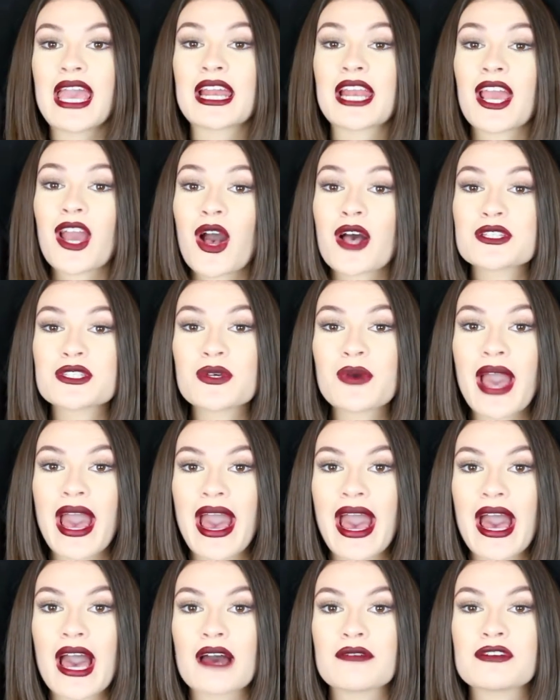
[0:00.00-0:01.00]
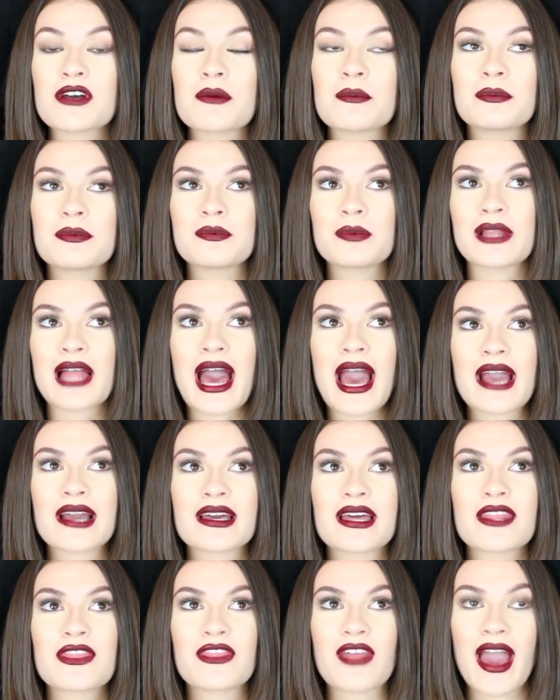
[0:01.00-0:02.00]
And I also have
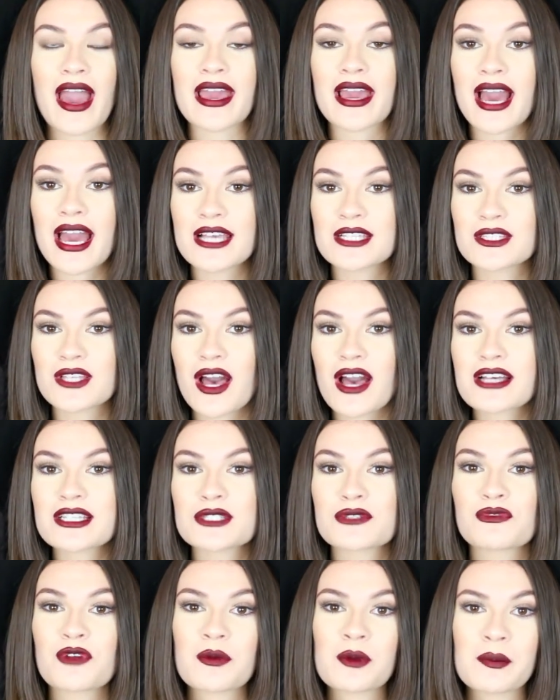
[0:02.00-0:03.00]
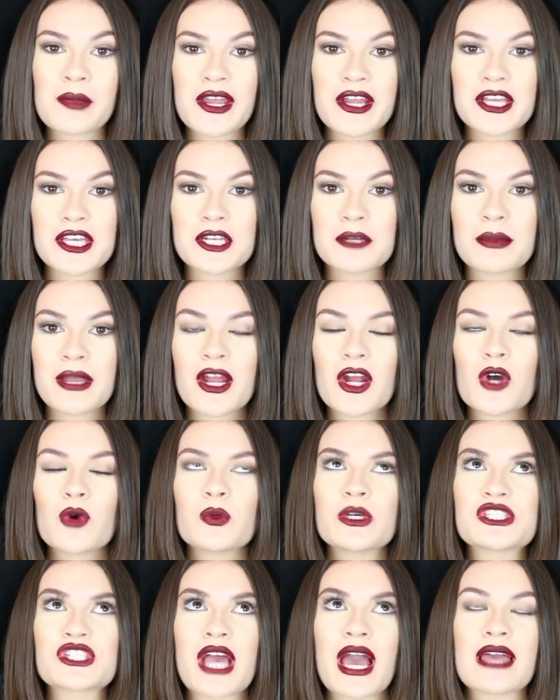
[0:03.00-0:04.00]
black thigh-high socks from American
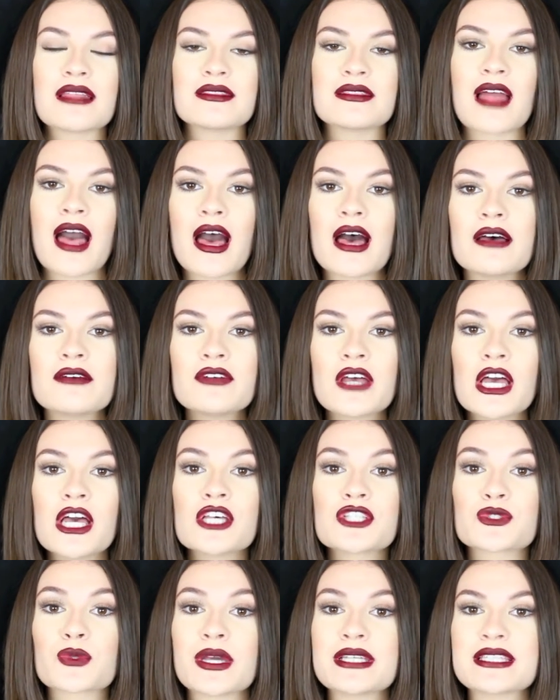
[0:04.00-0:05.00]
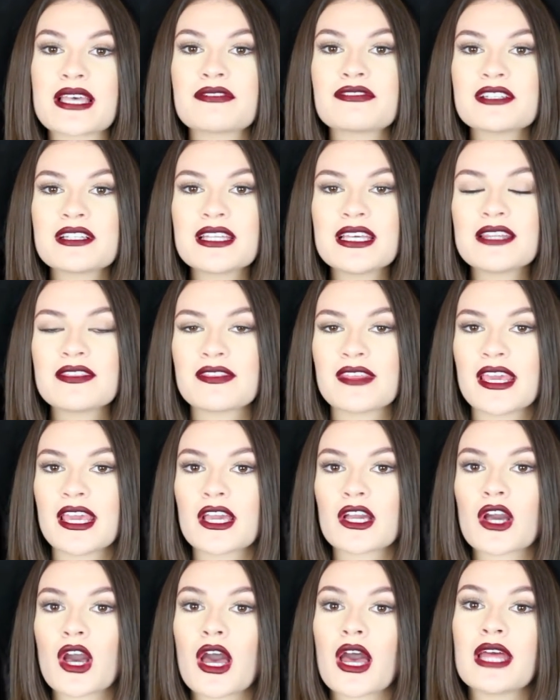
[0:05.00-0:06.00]
Apparel, which I love. So I definitely
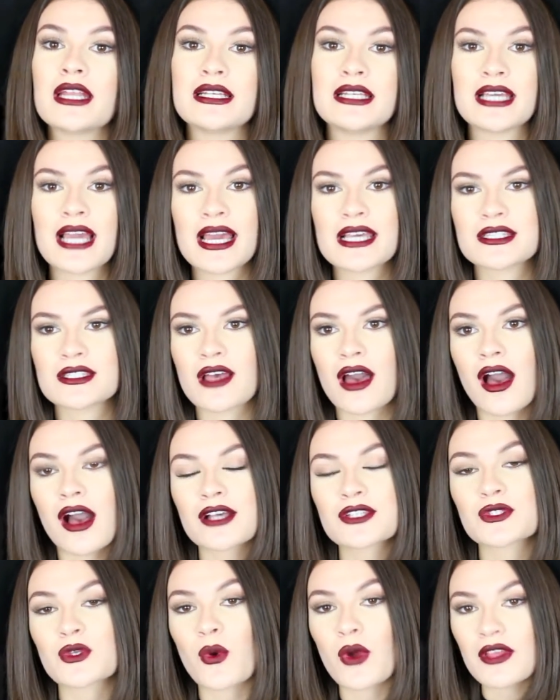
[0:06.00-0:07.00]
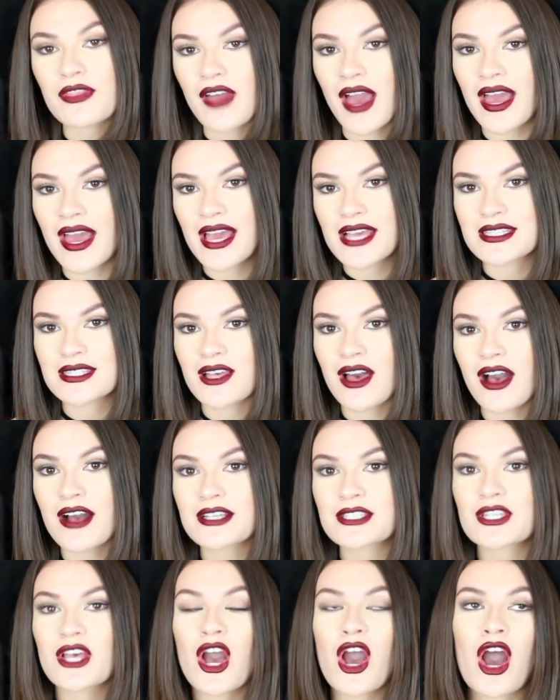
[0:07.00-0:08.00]
think knee-high socks or thigh-high
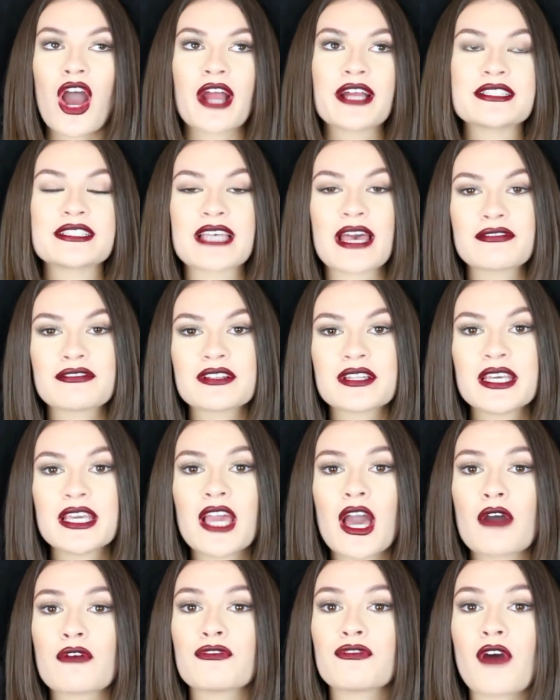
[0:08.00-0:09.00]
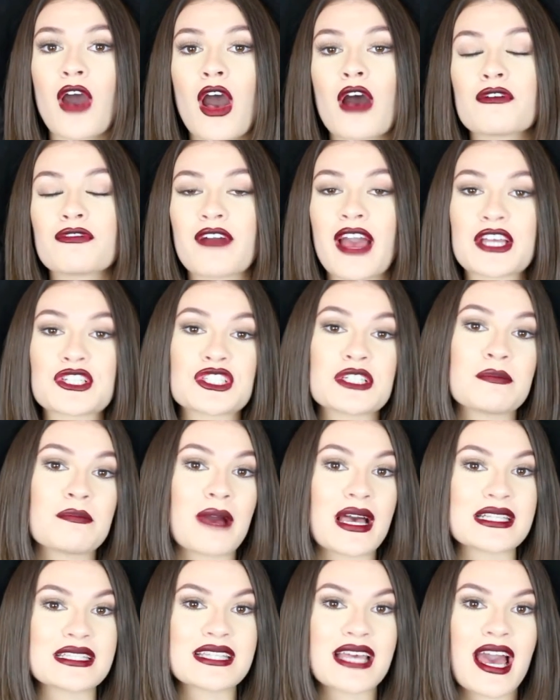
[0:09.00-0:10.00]
socks are definitely a fall fashion
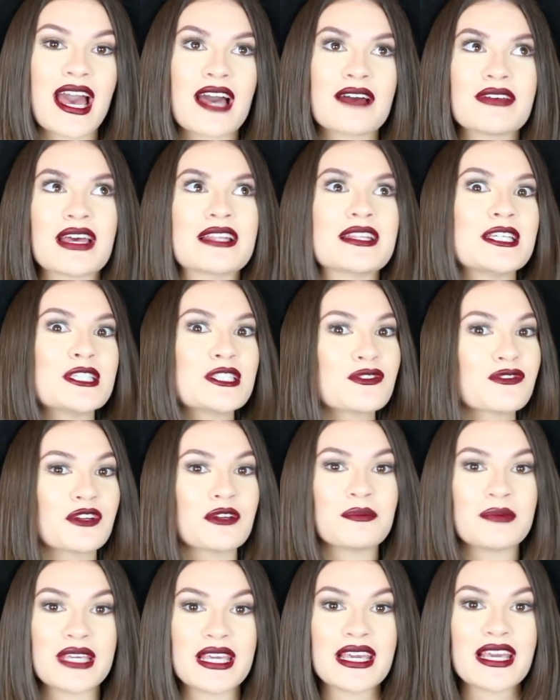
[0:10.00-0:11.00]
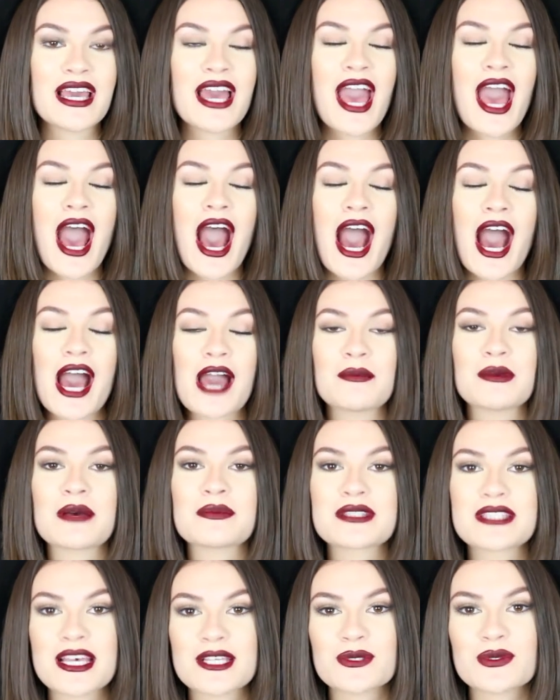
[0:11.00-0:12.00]
must-have, at least for me. I'm
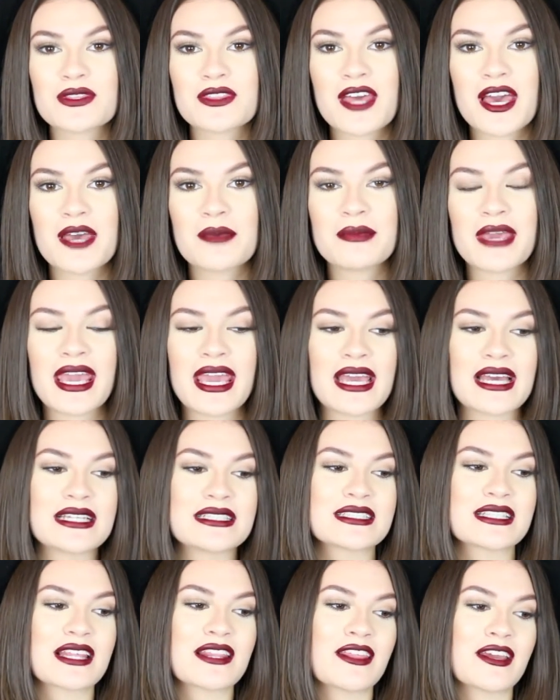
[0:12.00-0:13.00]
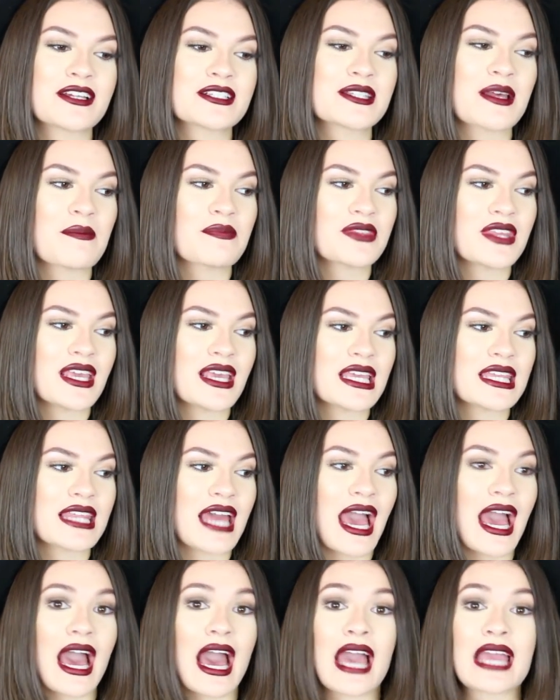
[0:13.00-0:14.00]
obsessed with them, and they're something
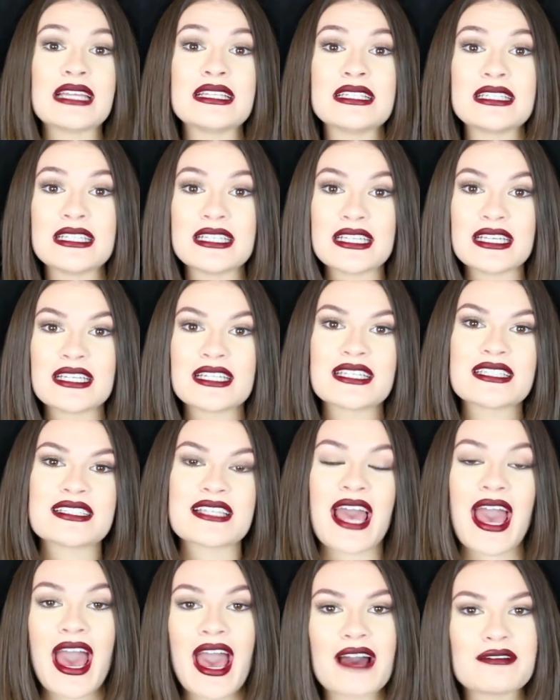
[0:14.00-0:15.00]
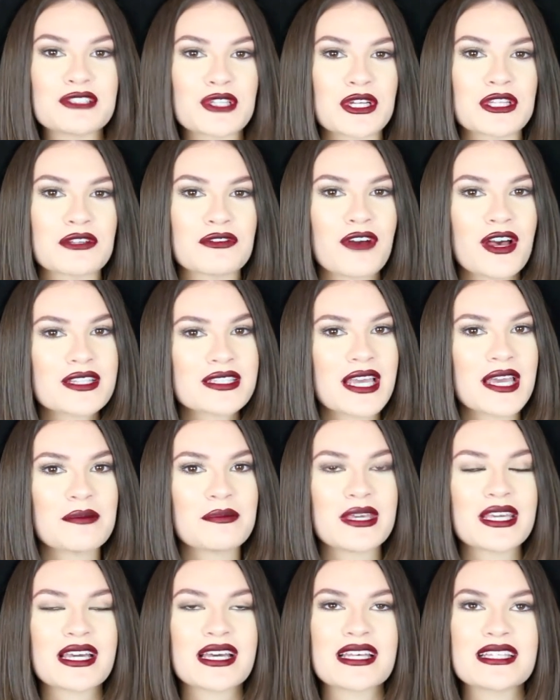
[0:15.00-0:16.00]
that I need to have during the fall
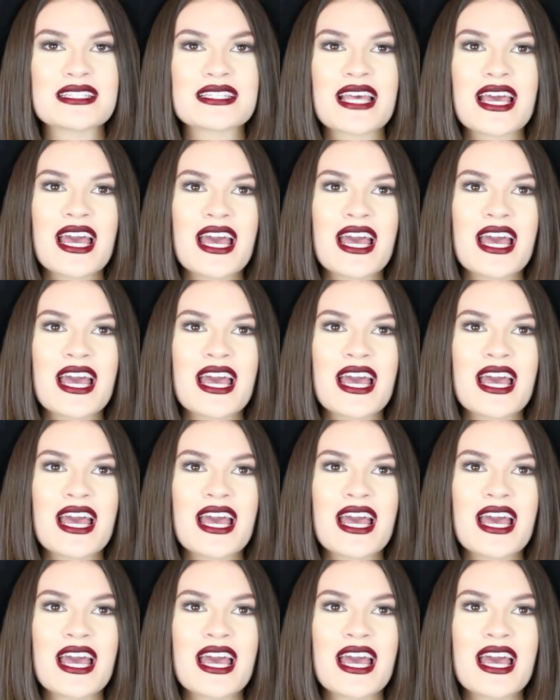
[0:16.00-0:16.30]
time because